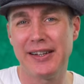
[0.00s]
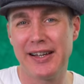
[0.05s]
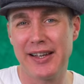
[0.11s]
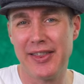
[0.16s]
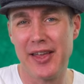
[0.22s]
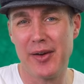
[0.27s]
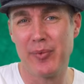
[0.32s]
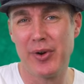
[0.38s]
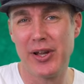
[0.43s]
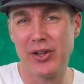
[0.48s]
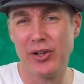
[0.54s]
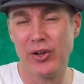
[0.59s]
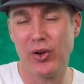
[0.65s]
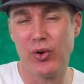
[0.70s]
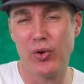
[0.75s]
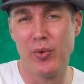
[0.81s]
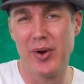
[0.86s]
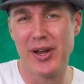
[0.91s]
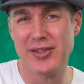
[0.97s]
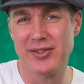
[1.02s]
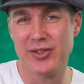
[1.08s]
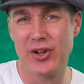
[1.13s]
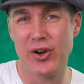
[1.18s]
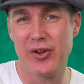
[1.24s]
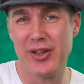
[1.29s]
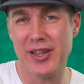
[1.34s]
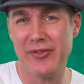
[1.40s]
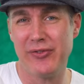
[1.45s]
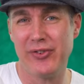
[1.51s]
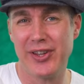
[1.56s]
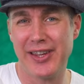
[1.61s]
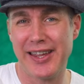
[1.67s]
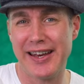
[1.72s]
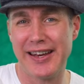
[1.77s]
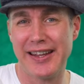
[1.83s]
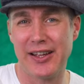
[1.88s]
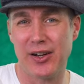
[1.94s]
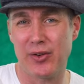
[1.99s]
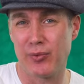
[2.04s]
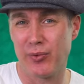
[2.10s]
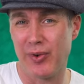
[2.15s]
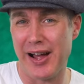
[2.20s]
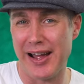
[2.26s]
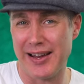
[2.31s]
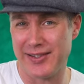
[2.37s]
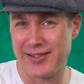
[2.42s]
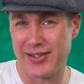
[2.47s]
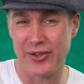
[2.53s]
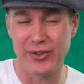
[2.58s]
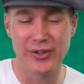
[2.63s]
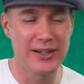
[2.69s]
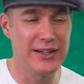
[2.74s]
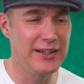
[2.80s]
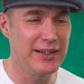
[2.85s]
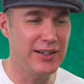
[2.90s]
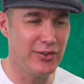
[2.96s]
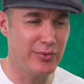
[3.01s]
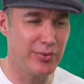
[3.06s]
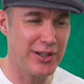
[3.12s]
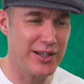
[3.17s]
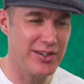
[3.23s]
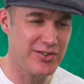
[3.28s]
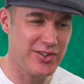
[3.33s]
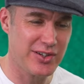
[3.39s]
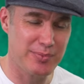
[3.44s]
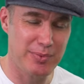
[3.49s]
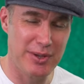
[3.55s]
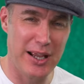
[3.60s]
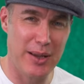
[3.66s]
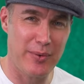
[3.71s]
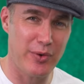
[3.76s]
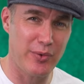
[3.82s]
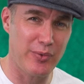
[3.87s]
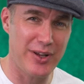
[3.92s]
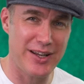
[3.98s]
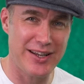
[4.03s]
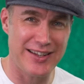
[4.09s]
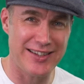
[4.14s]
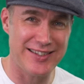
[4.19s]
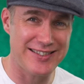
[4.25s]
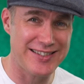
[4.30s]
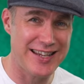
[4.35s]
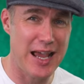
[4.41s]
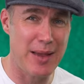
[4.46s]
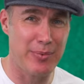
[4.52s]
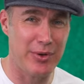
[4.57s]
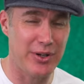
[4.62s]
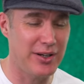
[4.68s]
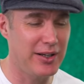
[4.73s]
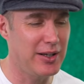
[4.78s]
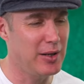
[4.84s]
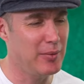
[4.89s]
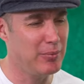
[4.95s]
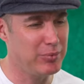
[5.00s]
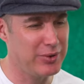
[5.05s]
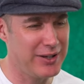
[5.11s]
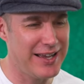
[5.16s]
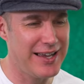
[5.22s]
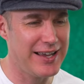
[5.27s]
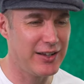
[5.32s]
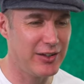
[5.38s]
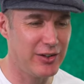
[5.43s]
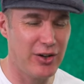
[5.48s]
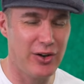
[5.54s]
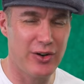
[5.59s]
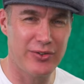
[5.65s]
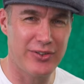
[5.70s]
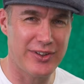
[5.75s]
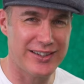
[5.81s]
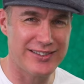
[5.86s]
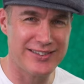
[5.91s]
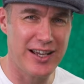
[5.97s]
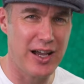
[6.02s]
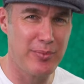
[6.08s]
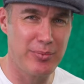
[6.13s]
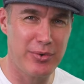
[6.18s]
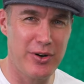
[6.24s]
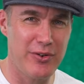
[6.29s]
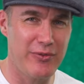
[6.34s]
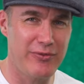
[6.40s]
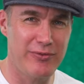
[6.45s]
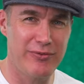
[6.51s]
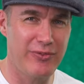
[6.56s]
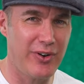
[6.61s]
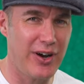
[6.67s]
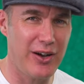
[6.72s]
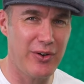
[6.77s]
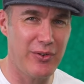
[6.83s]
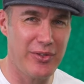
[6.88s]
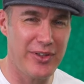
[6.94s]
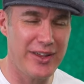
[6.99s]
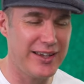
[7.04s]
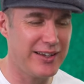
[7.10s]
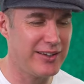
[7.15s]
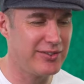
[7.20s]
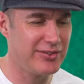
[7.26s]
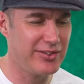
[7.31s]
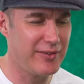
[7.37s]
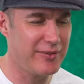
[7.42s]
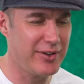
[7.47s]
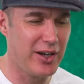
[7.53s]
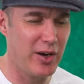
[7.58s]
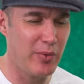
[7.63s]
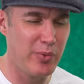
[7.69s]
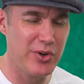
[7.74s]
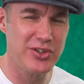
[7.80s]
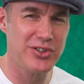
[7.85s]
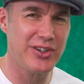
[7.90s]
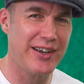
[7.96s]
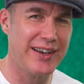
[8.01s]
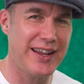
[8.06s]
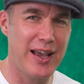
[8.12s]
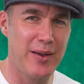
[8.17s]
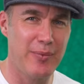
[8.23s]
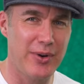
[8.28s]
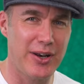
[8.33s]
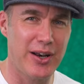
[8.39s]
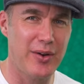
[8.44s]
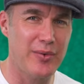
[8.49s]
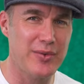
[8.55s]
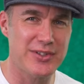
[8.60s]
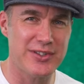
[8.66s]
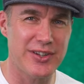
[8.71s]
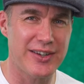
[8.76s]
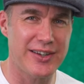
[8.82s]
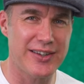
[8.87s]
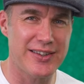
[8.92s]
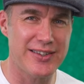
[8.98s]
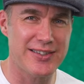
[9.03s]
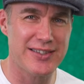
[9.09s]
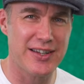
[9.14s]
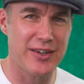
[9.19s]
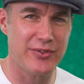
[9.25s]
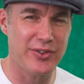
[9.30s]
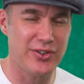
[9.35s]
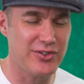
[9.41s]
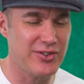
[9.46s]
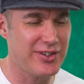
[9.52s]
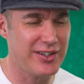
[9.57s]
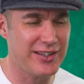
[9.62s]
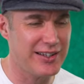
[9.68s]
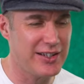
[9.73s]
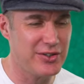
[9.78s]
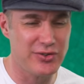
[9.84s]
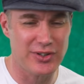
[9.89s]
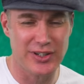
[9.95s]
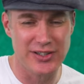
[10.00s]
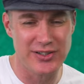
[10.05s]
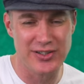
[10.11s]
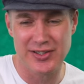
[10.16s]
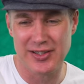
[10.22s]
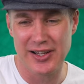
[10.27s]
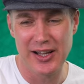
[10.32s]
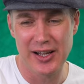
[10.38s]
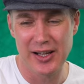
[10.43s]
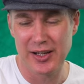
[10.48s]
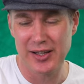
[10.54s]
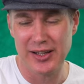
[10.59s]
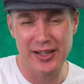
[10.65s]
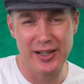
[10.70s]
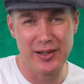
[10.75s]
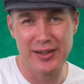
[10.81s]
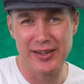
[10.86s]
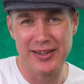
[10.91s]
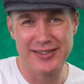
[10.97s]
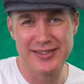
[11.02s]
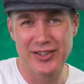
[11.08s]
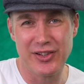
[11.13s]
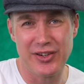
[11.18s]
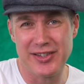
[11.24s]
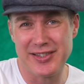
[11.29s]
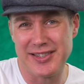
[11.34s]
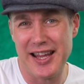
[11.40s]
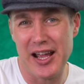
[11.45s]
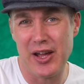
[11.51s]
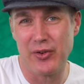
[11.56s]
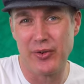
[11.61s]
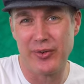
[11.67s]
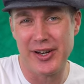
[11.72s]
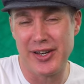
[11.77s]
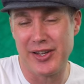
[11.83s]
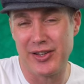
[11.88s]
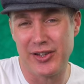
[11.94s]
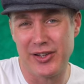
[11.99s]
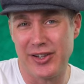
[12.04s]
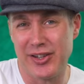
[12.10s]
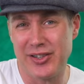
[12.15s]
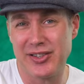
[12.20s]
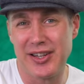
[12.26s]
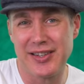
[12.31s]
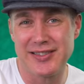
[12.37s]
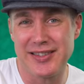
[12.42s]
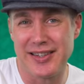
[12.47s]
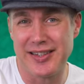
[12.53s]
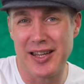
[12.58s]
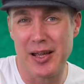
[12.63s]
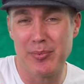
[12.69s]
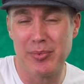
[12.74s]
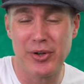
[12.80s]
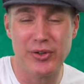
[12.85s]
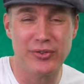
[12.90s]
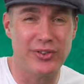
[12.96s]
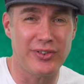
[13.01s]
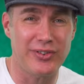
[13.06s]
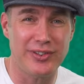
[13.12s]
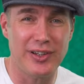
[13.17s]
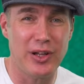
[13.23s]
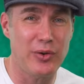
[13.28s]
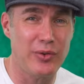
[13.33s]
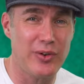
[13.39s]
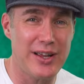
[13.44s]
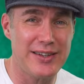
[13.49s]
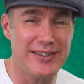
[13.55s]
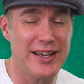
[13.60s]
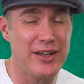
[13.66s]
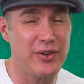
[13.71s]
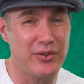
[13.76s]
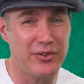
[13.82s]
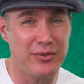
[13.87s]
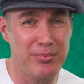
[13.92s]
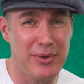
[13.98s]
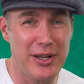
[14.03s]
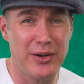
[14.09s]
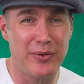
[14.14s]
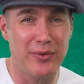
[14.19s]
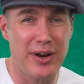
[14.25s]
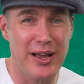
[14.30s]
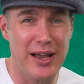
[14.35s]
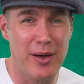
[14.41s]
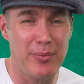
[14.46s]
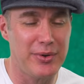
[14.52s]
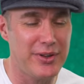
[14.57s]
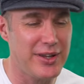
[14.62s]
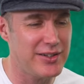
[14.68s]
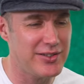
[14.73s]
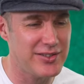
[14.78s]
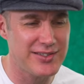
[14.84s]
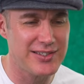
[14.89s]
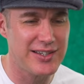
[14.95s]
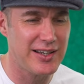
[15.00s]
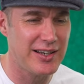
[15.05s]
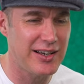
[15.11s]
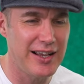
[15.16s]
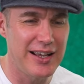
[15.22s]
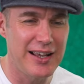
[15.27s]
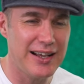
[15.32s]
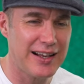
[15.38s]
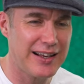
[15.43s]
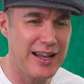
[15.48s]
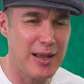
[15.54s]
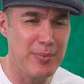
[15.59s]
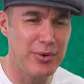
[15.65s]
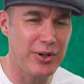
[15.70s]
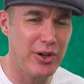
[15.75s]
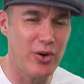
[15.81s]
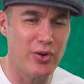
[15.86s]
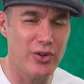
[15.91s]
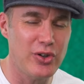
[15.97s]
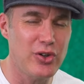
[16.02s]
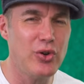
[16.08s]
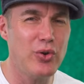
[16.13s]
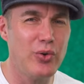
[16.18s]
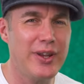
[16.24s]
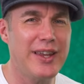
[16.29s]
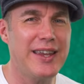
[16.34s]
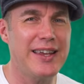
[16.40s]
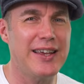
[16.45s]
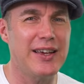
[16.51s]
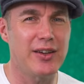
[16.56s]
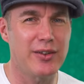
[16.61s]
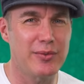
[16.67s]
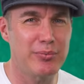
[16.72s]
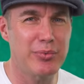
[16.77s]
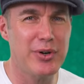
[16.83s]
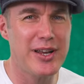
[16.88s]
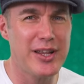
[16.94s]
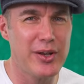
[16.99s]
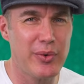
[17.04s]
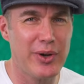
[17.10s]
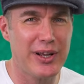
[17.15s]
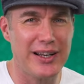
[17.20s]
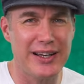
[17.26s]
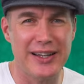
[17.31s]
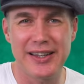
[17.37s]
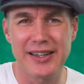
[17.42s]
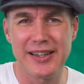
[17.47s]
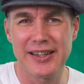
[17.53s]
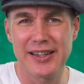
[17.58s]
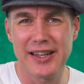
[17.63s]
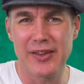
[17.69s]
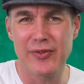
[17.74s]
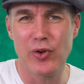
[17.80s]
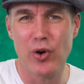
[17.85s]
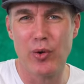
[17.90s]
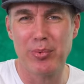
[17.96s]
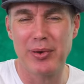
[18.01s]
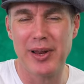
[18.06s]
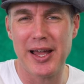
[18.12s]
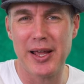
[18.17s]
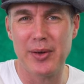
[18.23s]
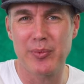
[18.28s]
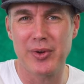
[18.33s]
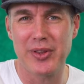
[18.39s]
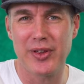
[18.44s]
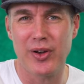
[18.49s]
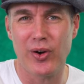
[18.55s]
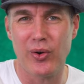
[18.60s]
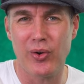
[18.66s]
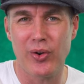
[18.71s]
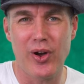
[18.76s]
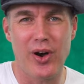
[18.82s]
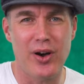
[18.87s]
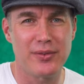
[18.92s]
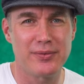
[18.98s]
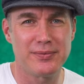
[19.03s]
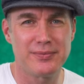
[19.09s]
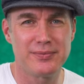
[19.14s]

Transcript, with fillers: And that way you'll always know if you're getting it right. So as well as just being able to read it and tap it, playing along the Guitar Pro file thing, something I wish I'd have when I was learning this stuff, because you can literally just, it's got a sound already. You can adjust the tempo, so slow it right down or speed it right up and then just sit and clap along. And you'll hear pretty quickly if you're playing with it or not.